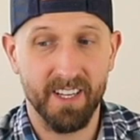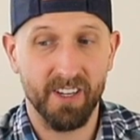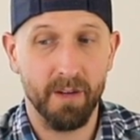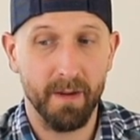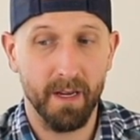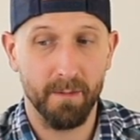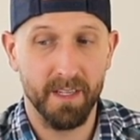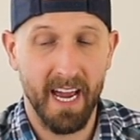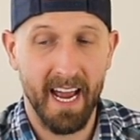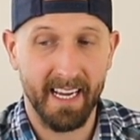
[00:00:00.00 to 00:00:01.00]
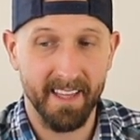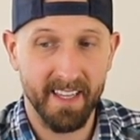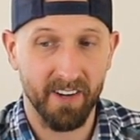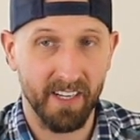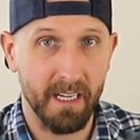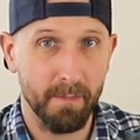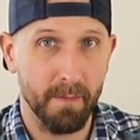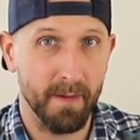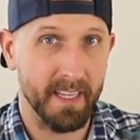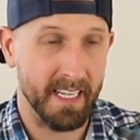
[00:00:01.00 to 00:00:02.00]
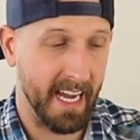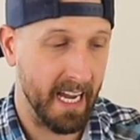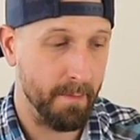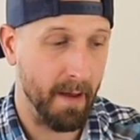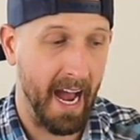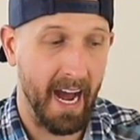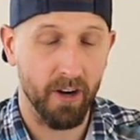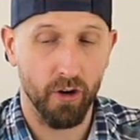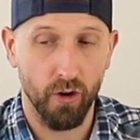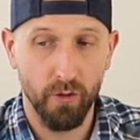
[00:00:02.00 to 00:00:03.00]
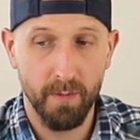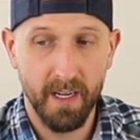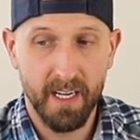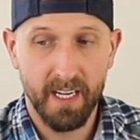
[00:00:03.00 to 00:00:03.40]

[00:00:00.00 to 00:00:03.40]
they're going to be able to hang in there and keep them in the game at home.